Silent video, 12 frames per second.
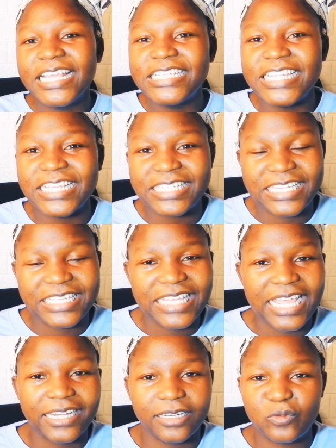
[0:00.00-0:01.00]
she has
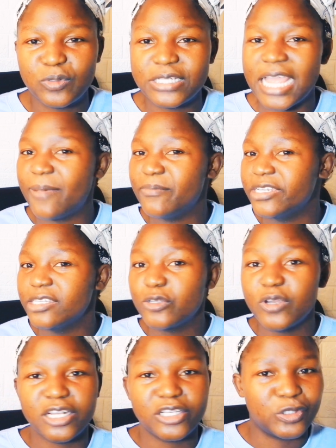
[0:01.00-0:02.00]
decided i'm
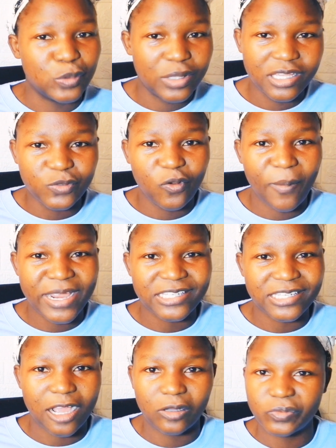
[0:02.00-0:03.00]
just gonna do this for
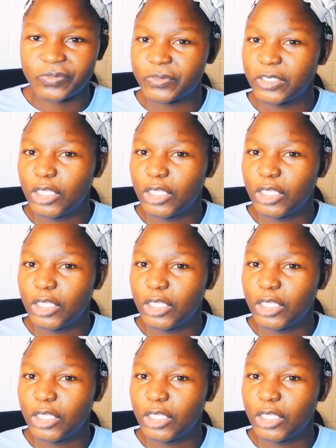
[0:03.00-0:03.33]
myself